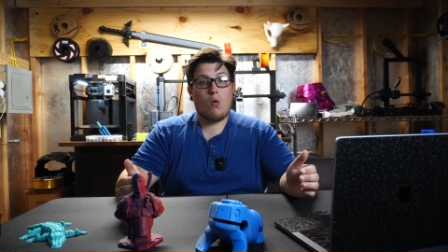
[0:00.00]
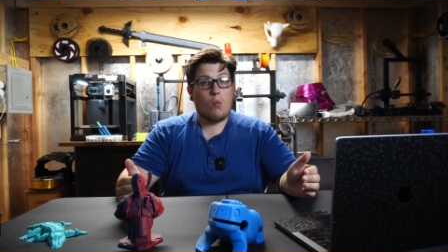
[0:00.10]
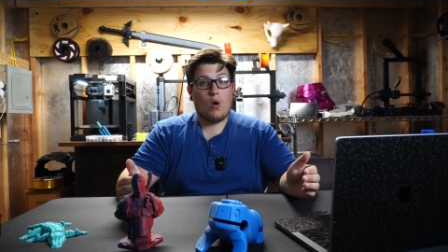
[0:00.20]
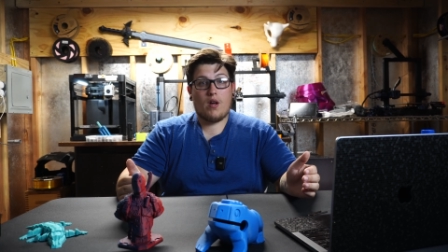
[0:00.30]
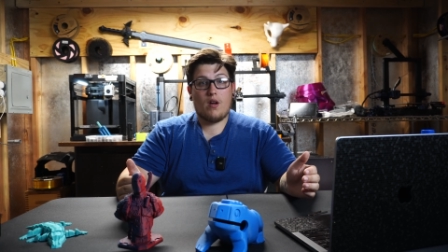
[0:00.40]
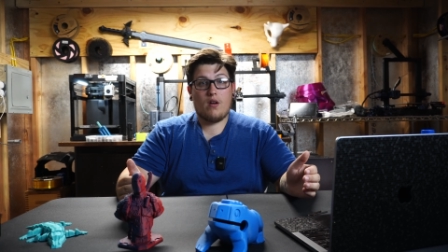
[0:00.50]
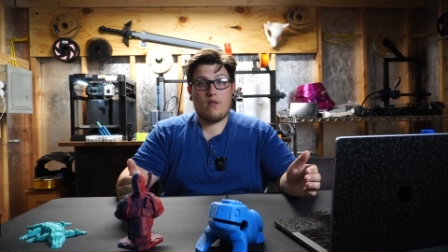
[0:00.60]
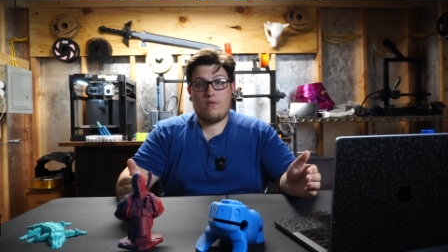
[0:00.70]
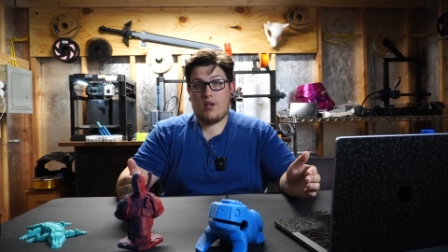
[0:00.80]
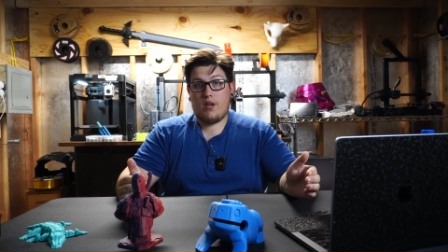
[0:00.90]
We're working on
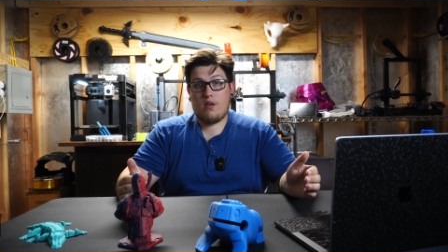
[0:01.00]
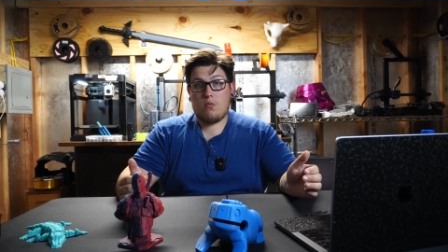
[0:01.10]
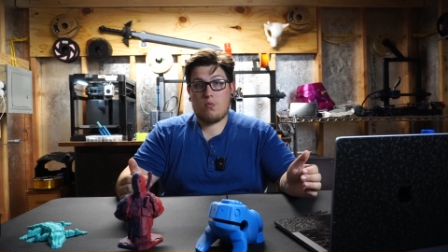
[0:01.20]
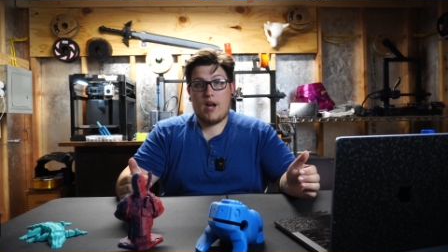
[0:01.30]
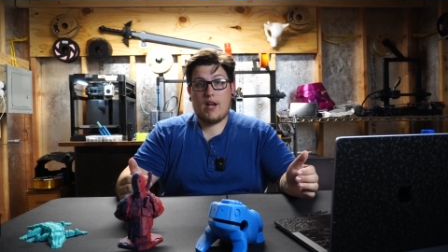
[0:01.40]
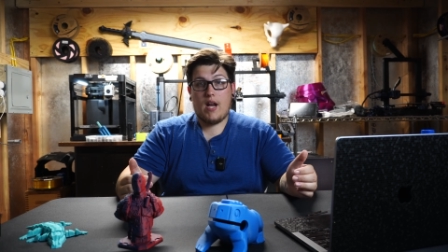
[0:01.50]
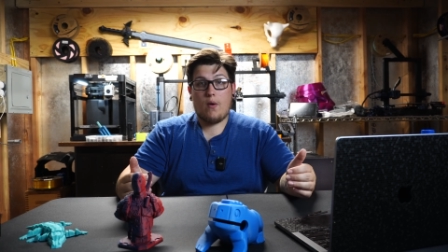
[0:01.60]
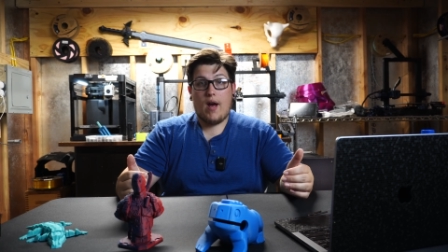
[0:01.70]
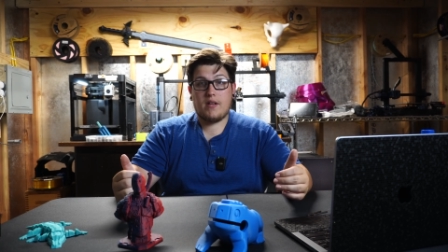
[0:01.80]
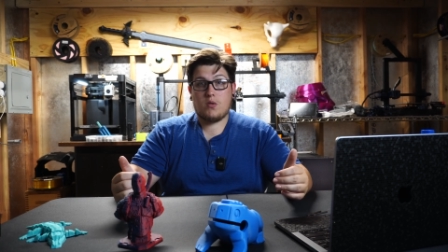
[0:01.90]
a video right
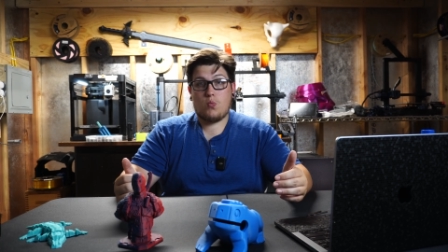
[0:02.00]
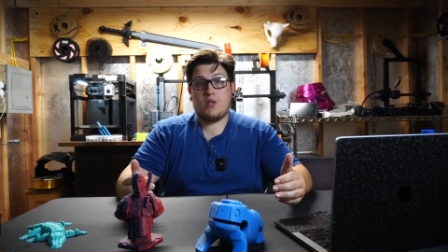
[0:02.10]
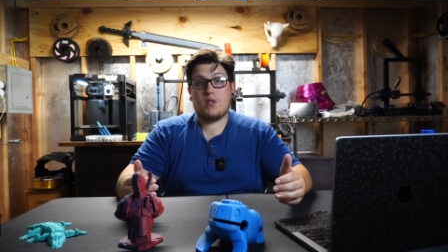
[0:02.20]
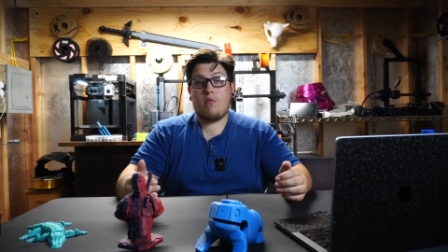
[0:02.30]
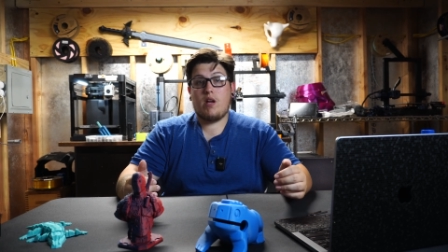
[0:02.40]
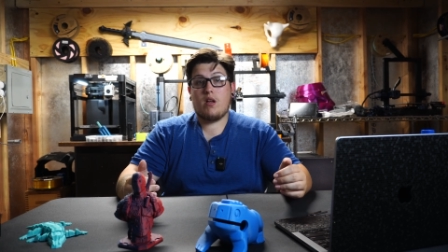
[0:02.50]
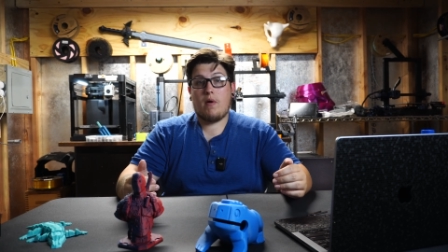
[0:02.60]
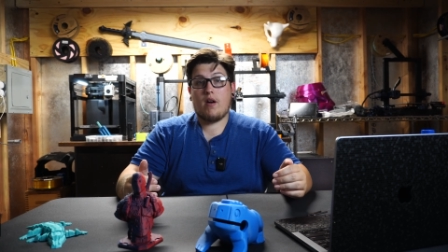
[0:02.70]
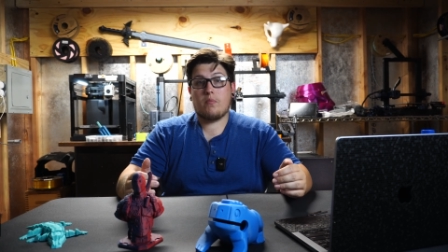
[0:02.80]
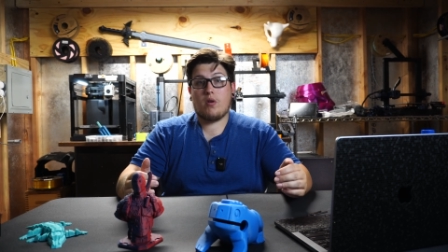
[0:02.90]
now as we speak
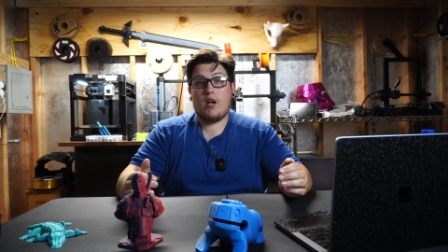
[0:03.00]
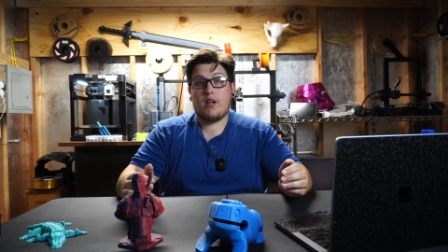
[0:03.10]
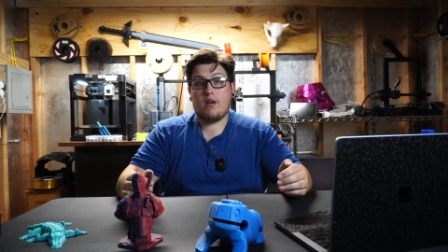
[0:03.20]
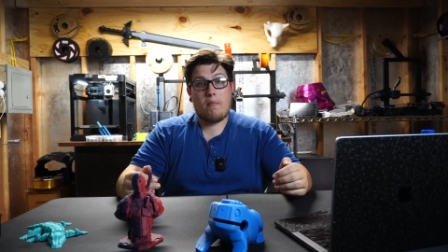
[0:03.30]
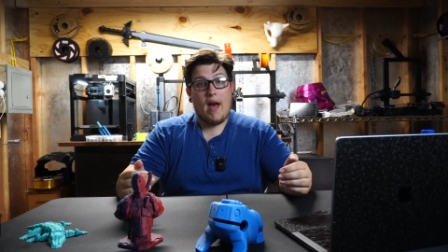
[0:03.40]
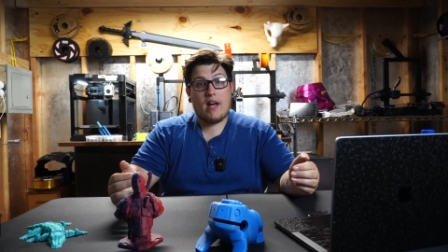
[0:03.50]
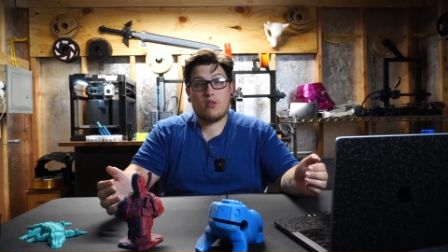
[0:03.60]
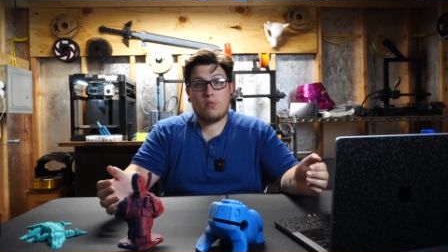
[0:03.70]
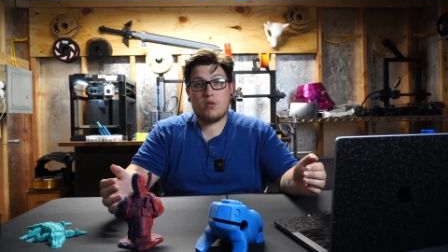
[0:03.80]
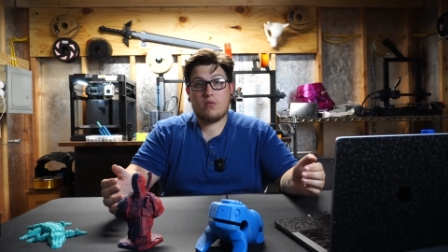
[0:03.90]
about upgrading your
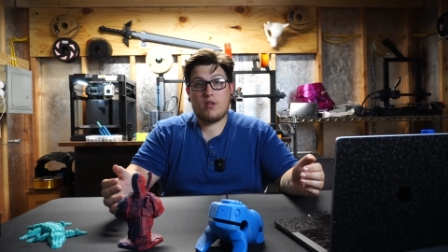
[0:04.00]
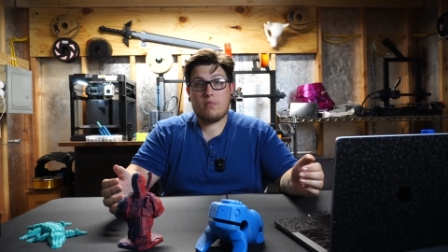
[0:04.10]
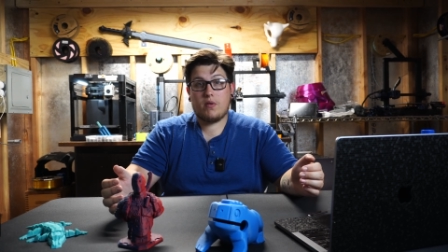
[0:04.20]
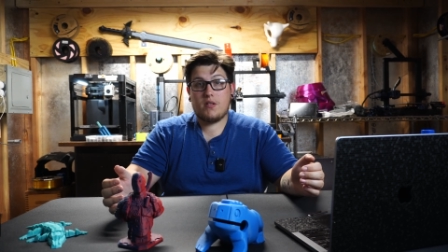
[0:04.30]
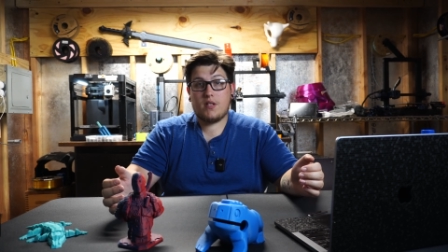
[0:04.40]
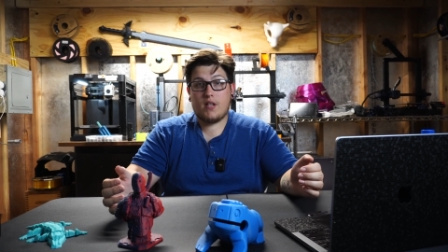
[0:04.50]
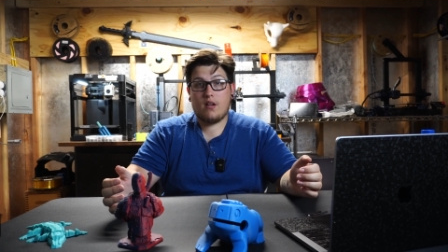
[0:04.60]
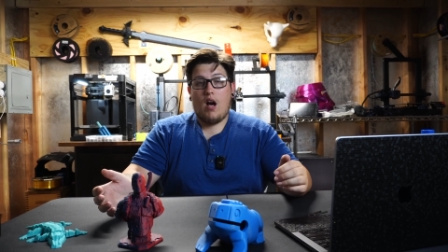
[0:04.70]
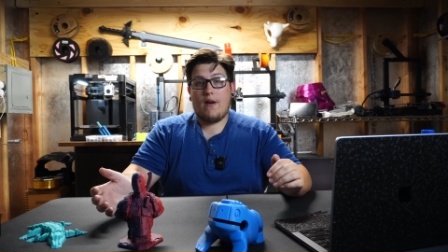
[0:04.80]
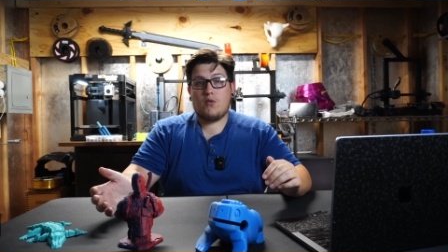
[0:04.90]
bathroom with 3D
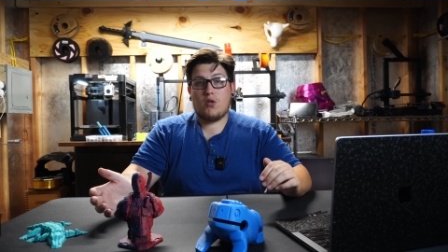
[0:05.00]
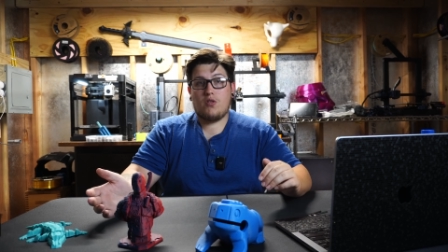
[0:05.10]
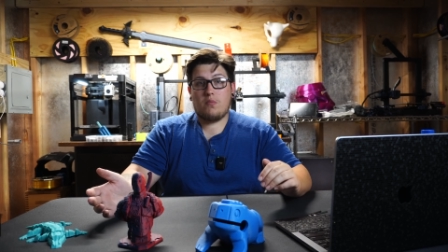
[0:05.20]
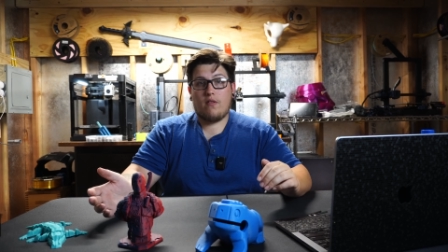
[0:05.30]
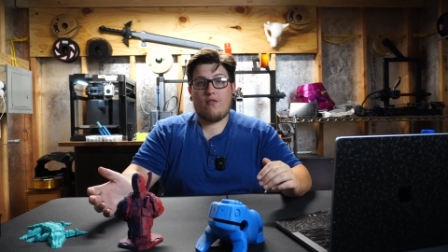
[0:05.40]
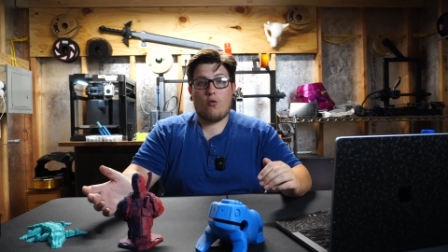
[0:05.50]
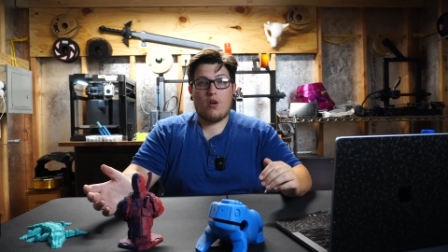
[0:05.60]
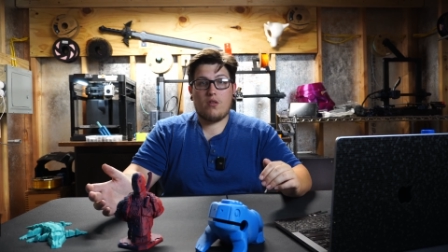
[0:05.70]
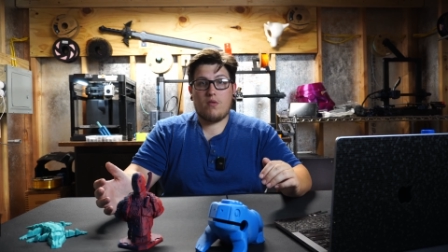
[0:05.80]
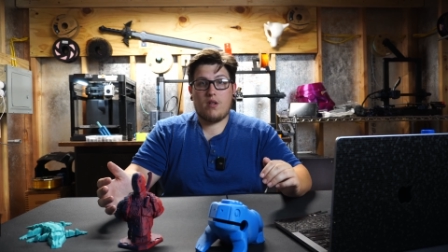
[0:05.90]
printing. I've showed you
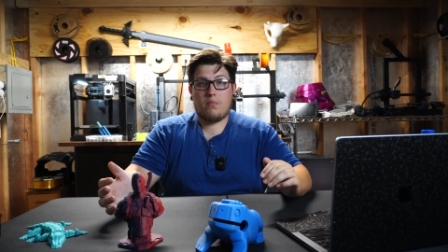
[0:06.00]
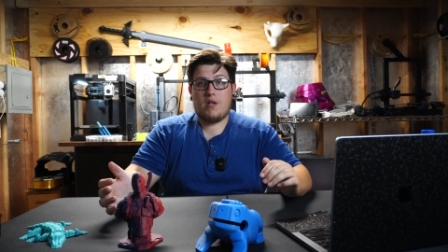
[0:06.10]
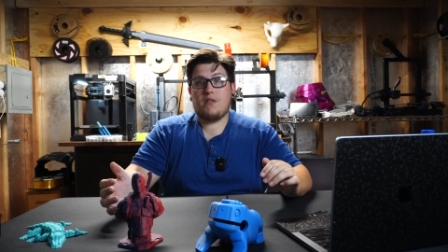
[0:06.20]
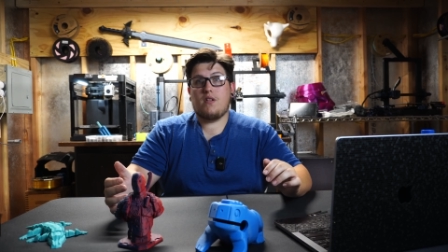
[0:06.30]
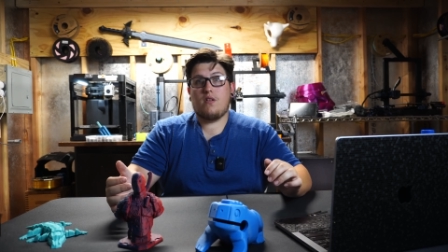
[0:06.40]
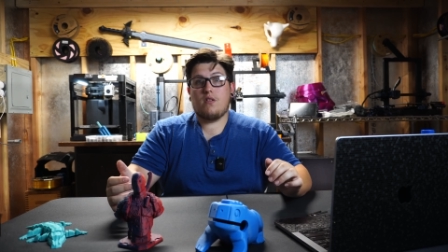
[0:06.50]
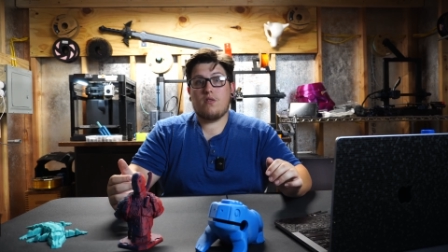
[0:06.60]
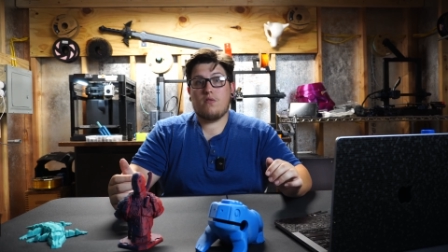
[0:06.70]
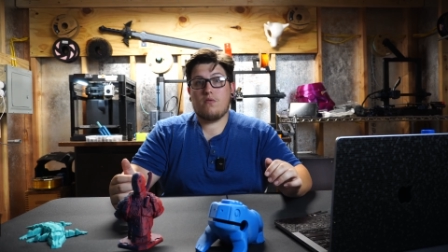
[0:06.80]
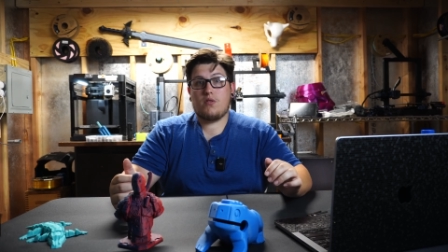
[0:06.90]
before 3D prints that you can
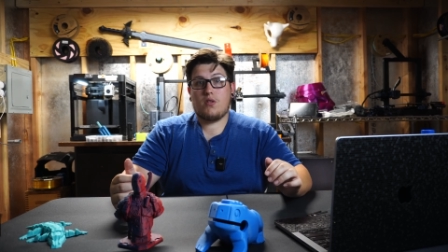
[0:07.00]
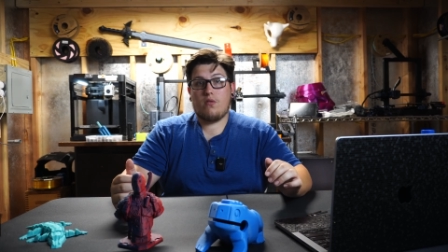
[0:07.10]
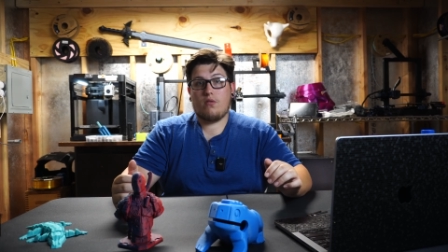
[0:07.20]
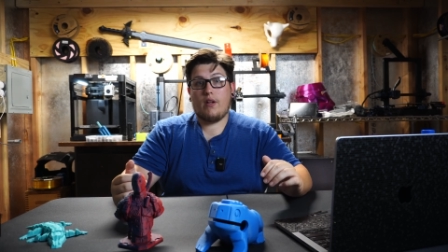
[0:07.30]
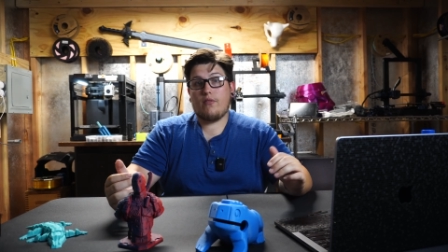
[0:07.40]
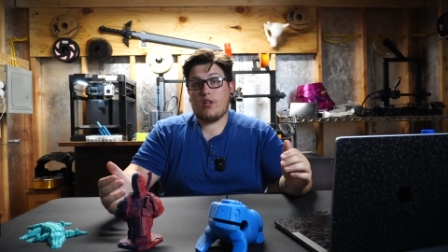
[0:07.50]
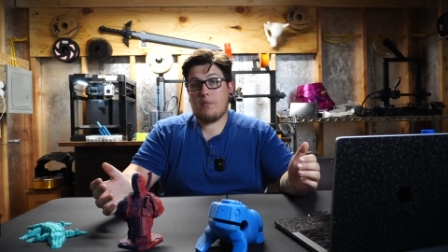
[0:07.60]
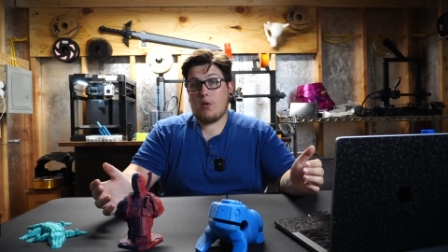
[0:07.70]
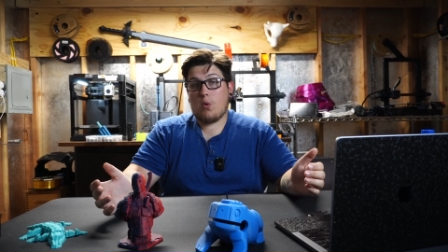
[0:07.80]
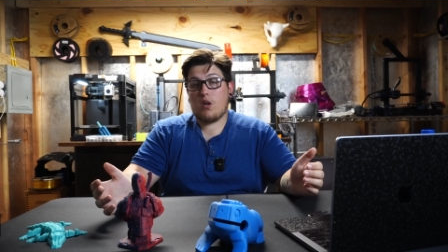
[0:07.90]
do to level
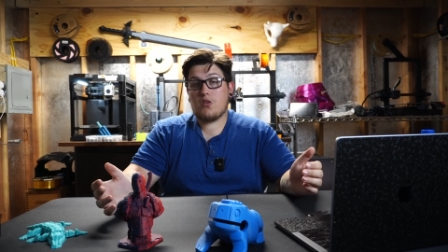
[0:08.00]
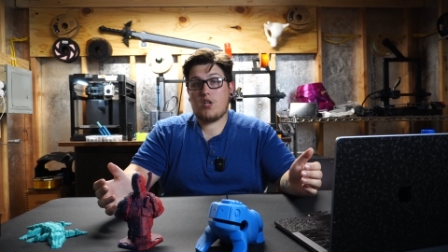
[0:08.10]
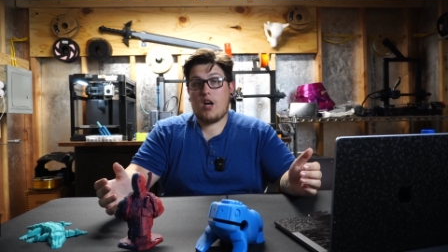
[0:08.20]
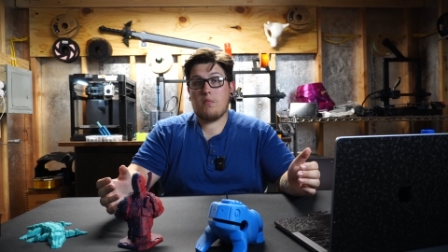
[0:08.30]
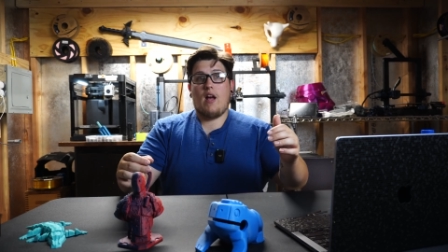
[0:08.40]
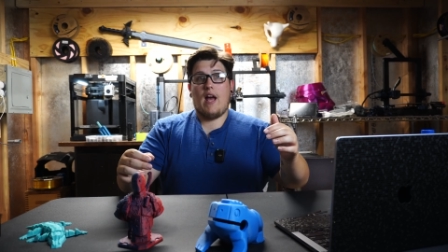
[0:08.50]
up your workshop.